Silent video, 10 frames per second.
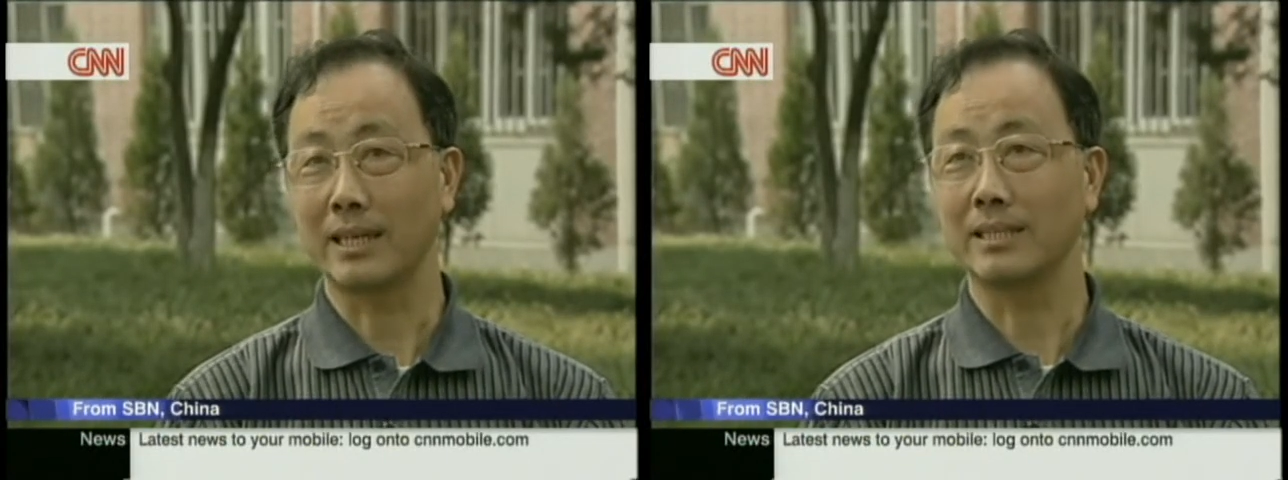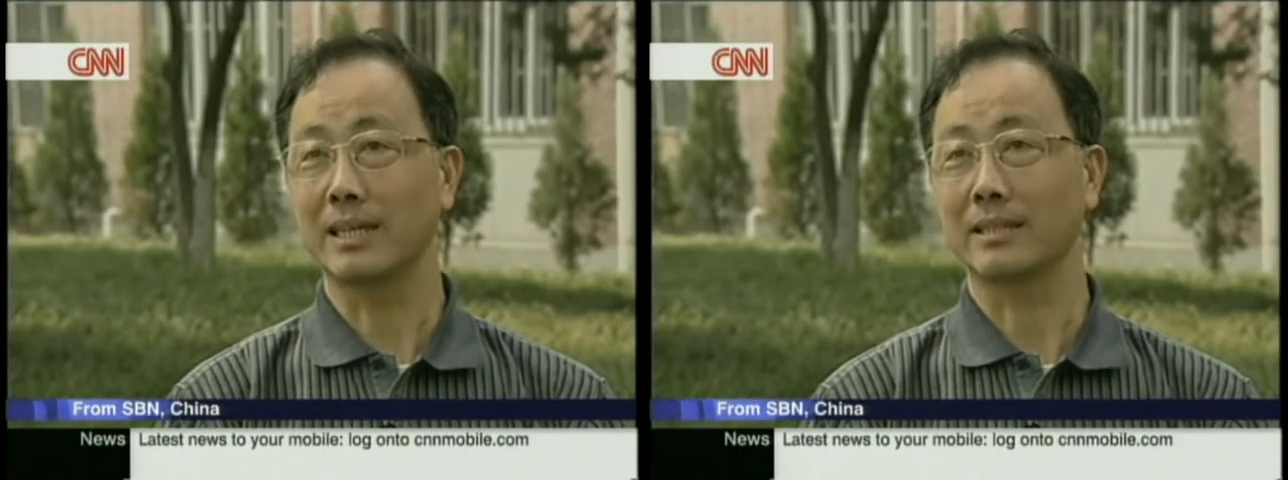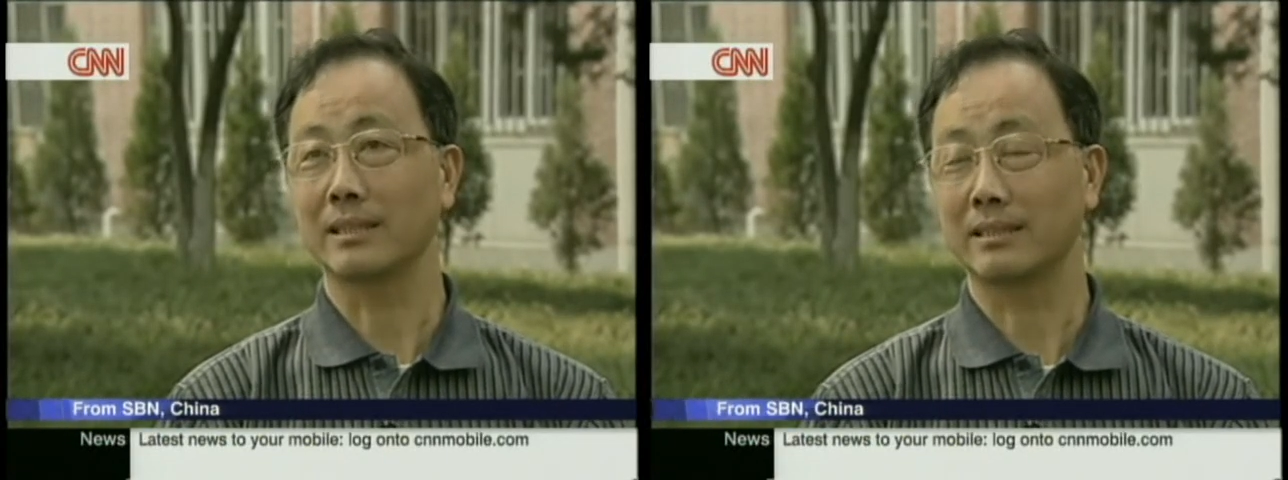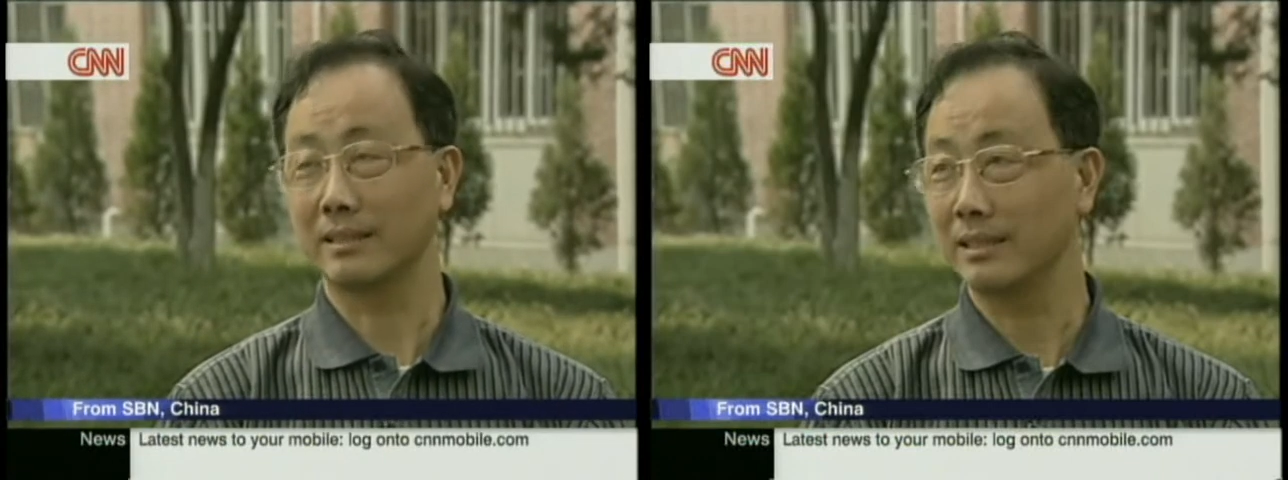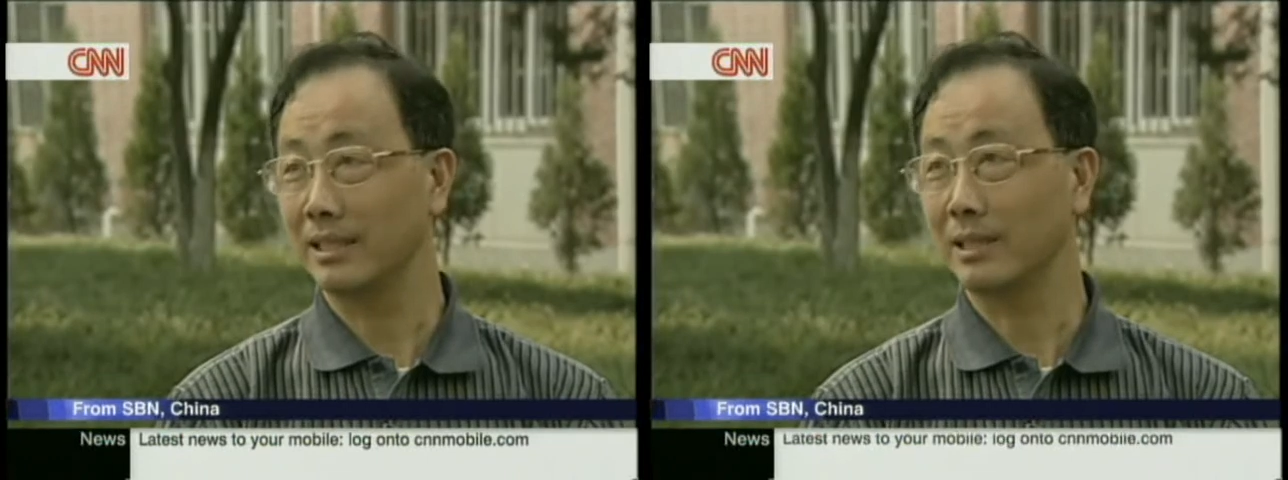we simply
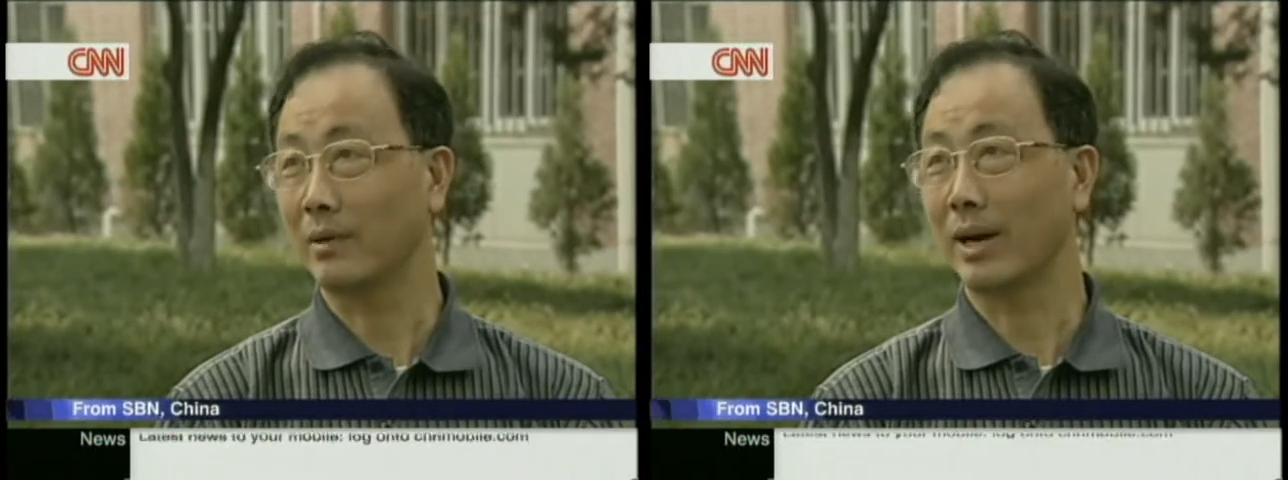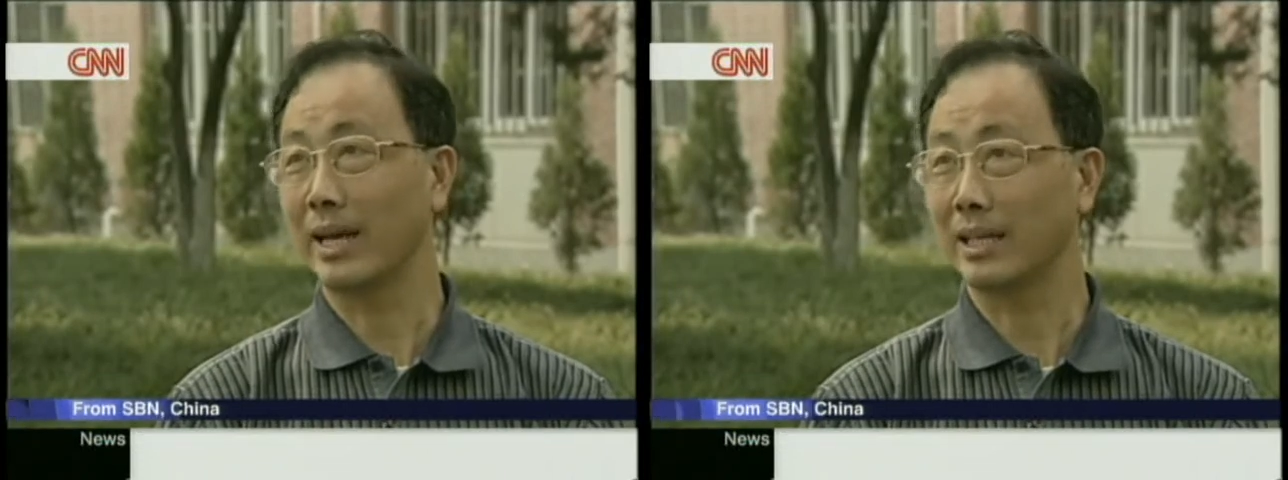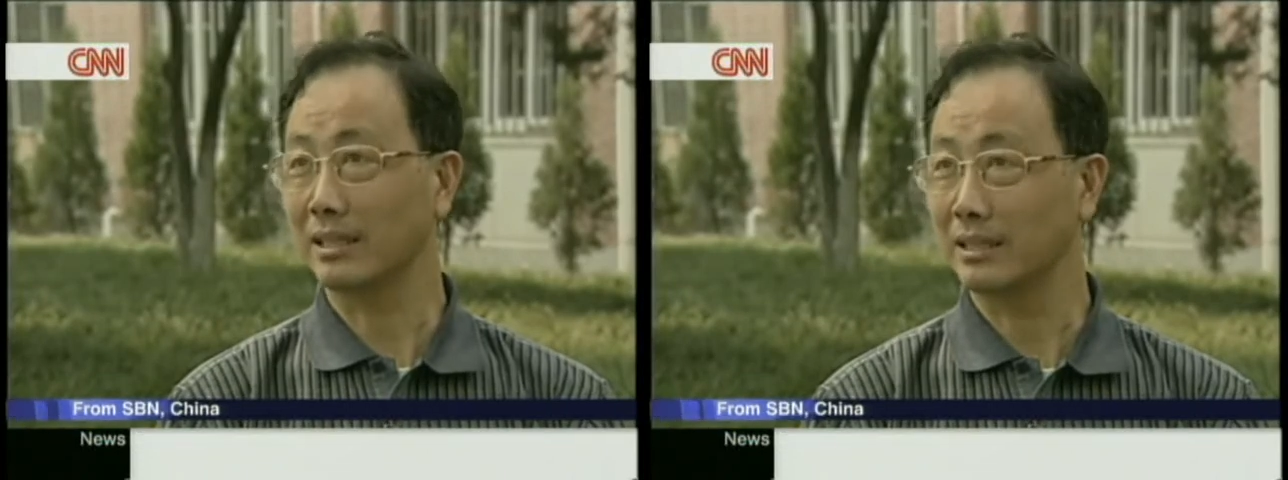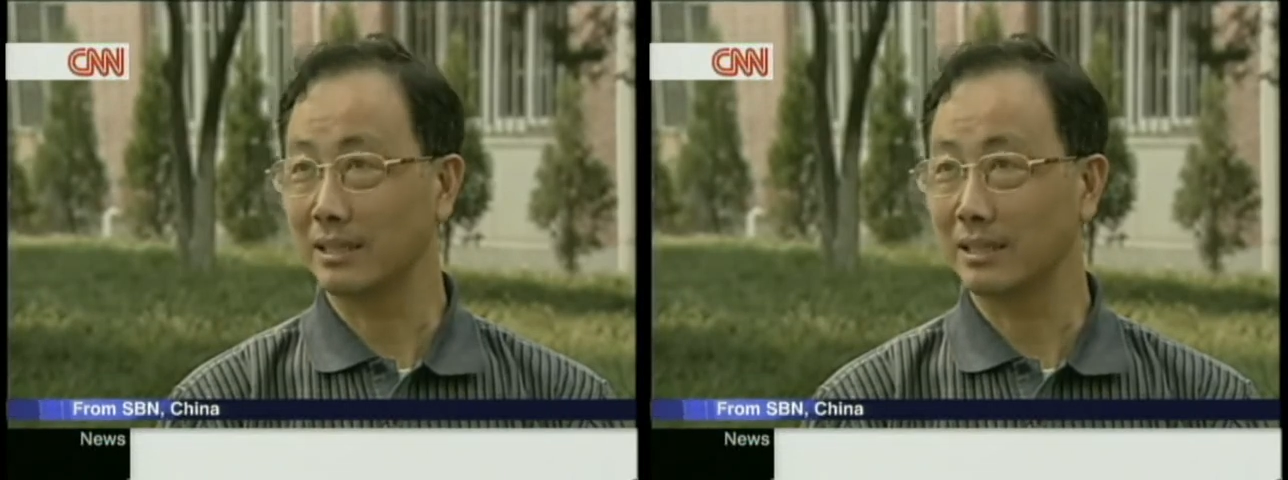tell people smoking